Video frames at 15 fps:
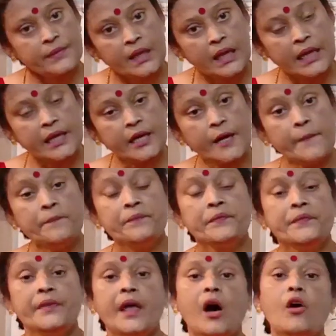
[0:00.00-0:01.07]
Clear?
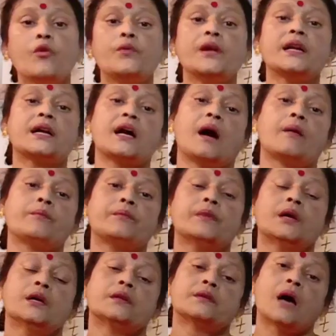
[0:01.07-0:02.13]
Now will come
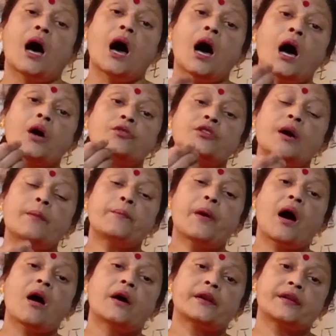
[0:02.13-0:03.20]
how the
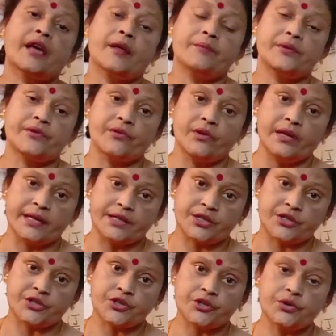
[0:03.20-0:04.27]
power can be
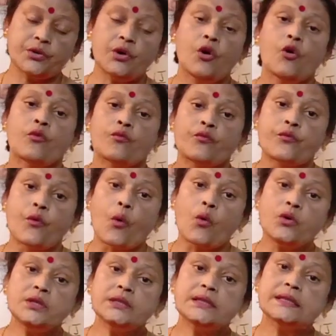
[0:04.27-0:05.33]
related to
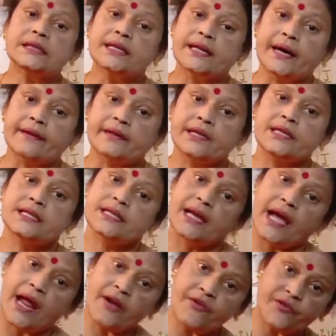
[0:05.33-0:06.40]
volt, current
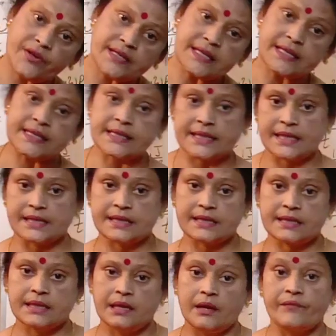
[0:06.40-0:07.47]
and
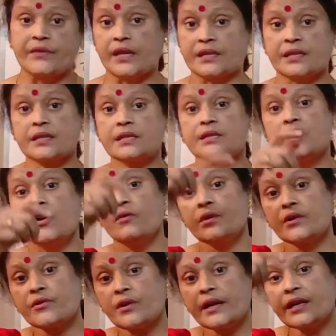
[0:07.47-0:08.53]
resistance. That is, we
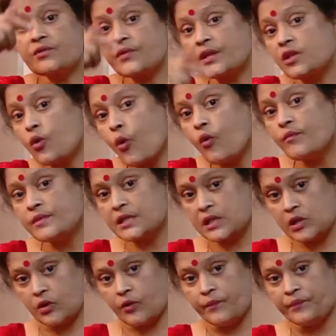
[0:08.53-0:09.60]
relate with Ohm's
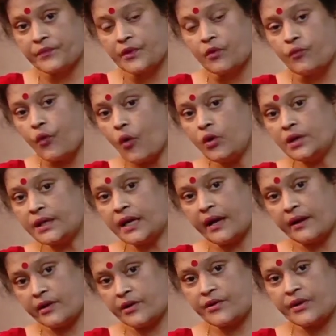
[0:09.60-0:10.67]
law. Volt,
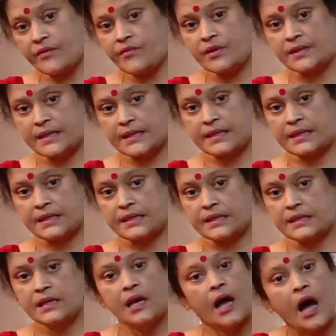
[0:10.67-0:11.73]
current and
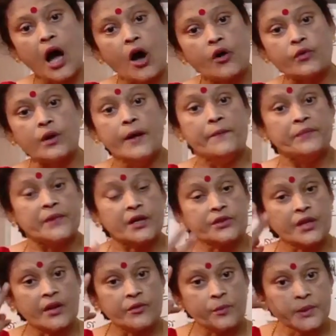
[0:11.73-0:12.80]
resistance. How? Now
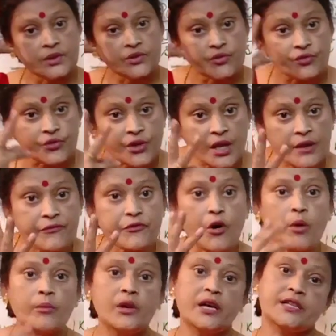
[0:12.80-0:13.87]
there will be 3
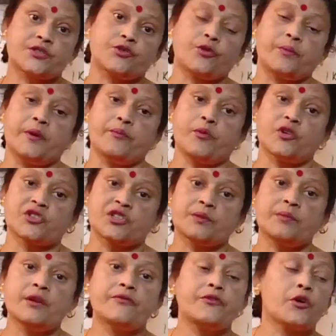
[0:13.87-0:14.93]
formulas could be
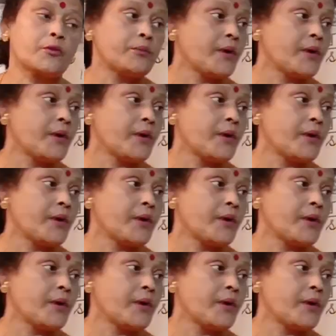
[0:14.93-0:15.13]
possible for